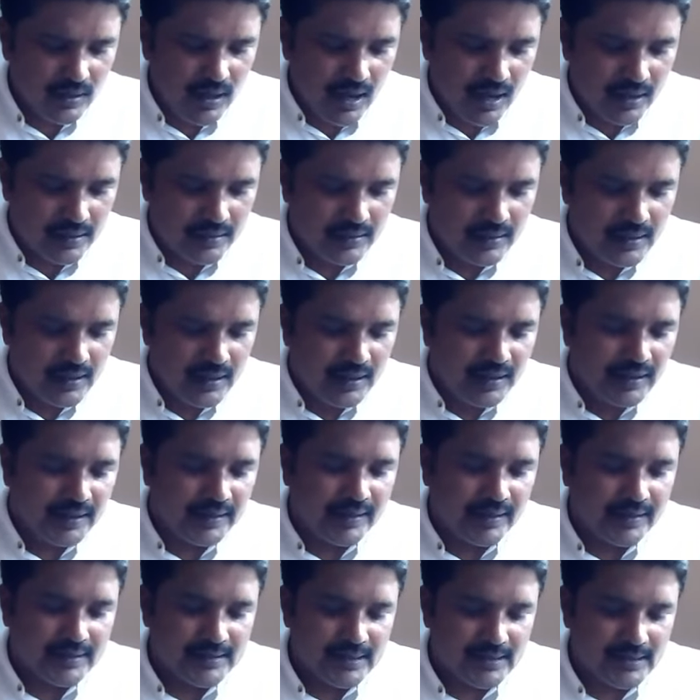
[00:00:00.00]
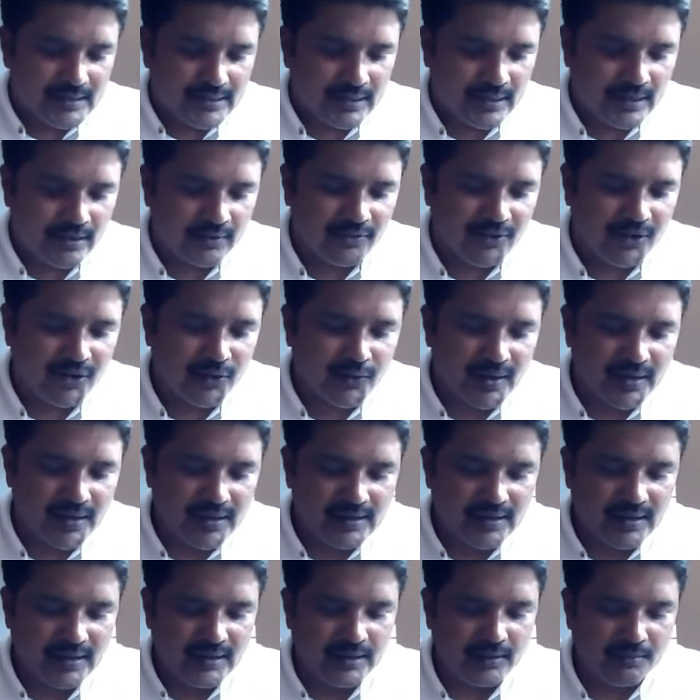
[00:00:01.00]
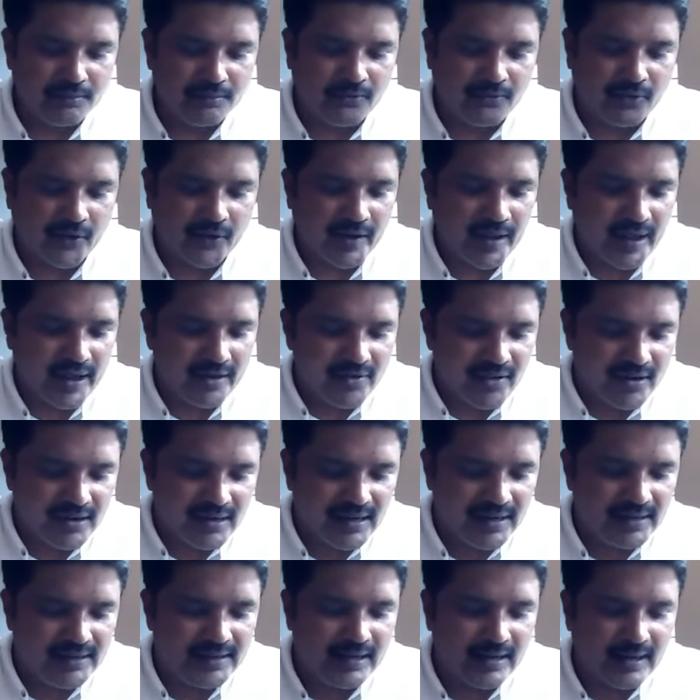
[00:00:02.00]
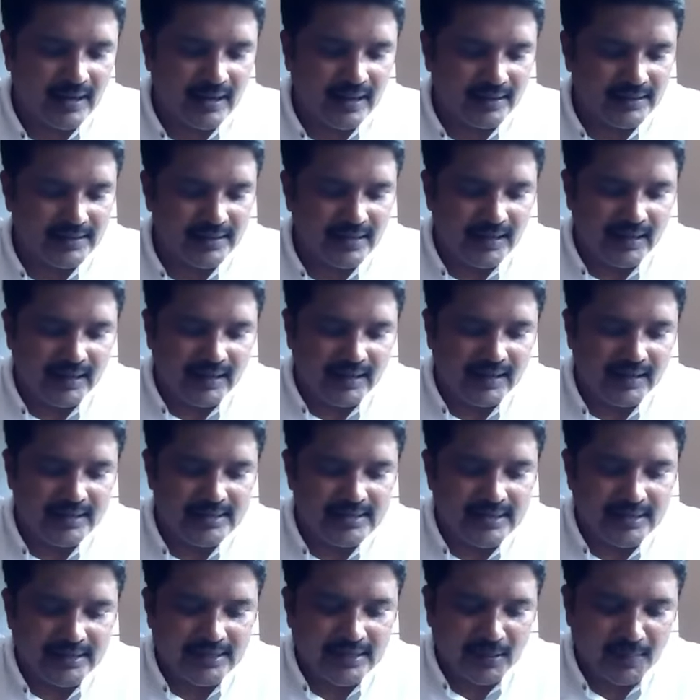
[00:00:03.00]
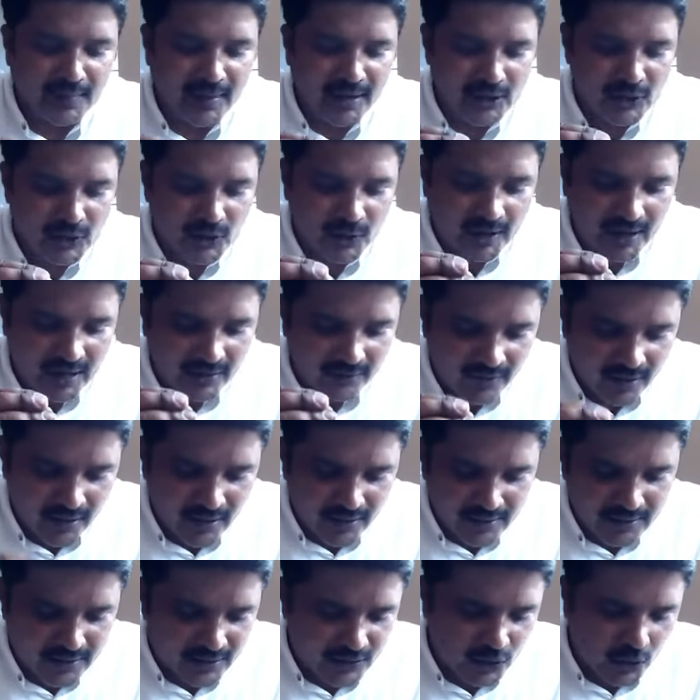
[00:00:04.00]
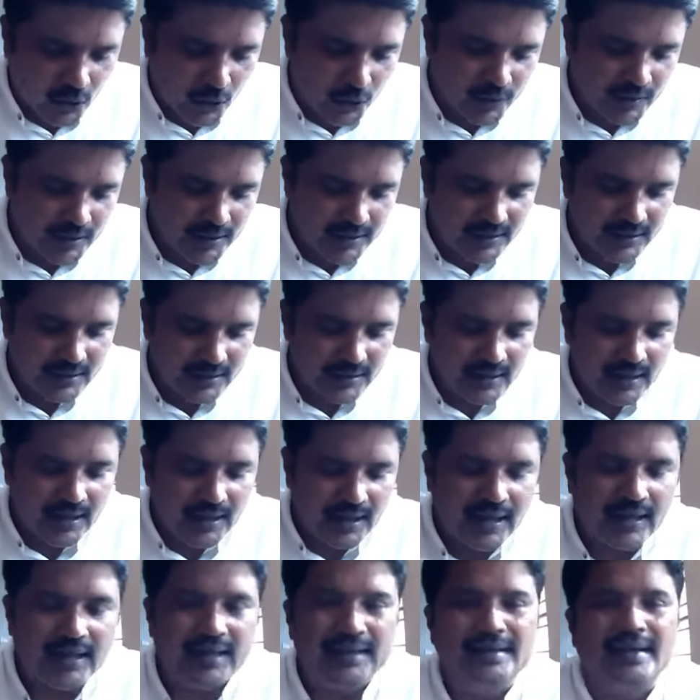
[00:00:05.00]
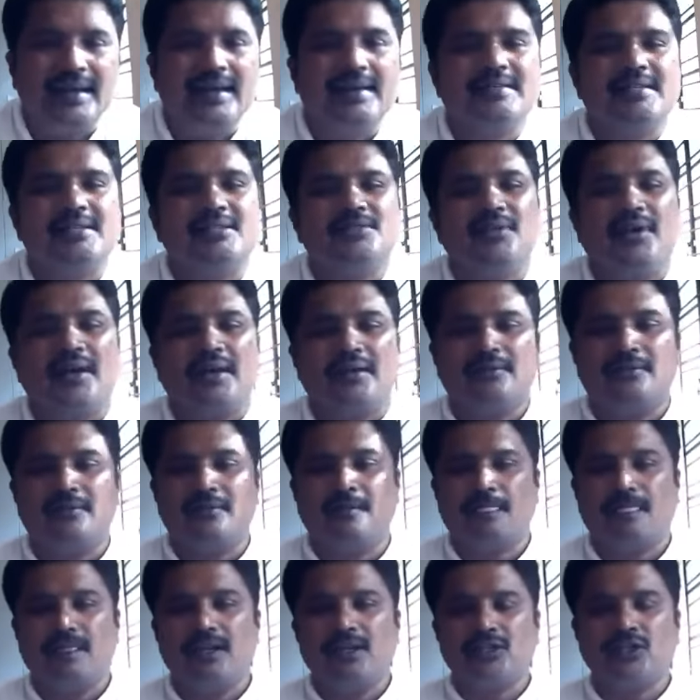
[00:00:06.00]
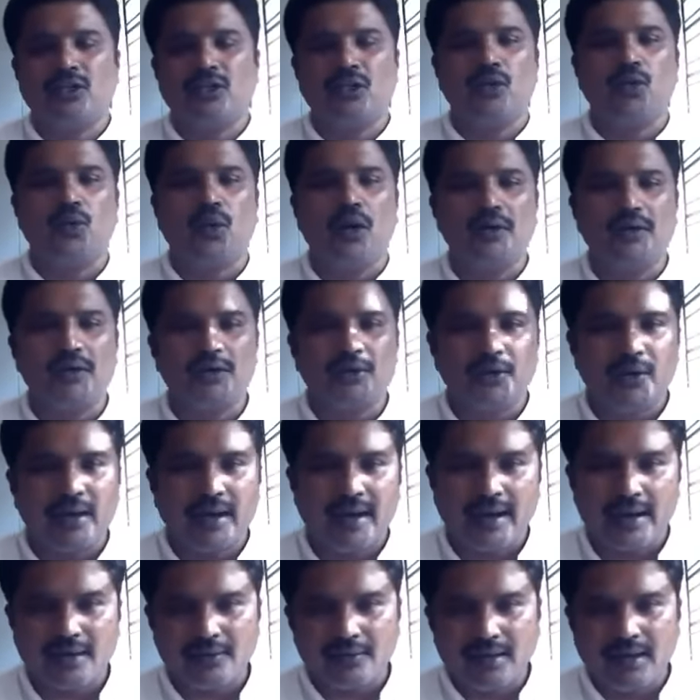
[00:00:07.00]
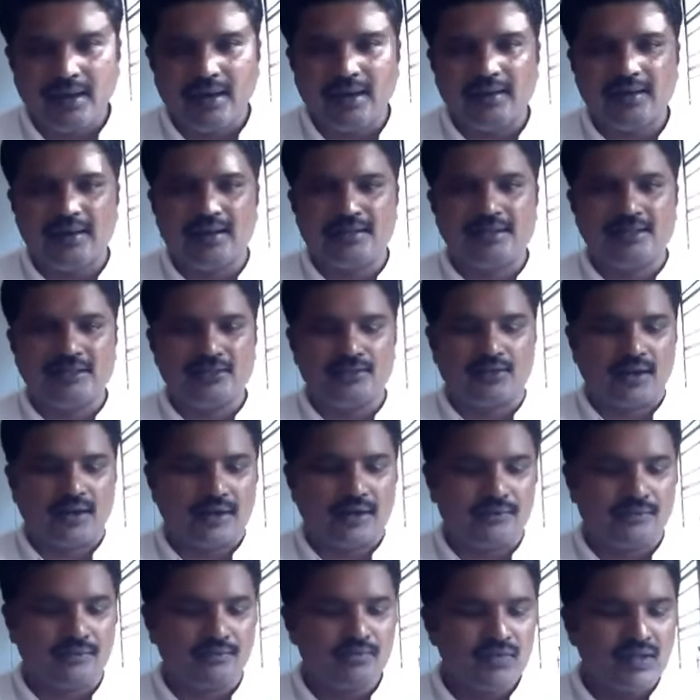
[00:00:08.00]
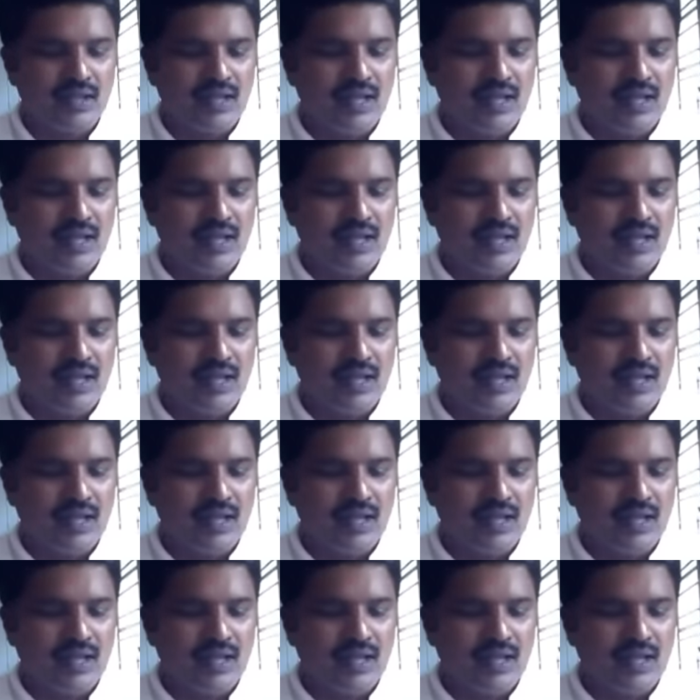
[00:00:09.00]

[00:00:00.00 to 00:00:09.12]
And he kisses her fervently for heavenly delight. He's determined to have Ellen and only Ellen as his wife. So he wanted to have Ellen as his wife.